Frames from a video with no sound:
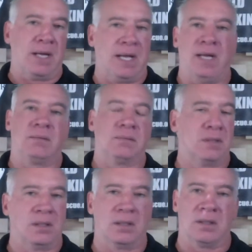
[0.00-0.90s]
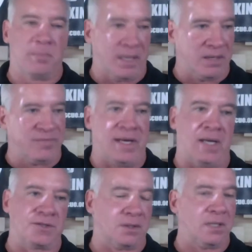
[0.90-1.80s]
Hey, the
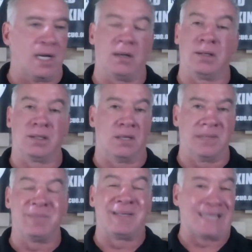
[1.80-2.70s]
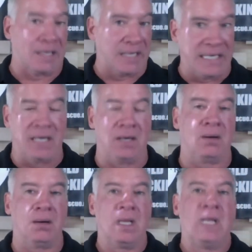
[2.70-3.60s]
pedophiles are not only coming, but they're
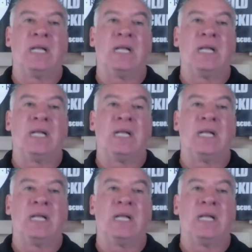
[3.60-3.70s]
here.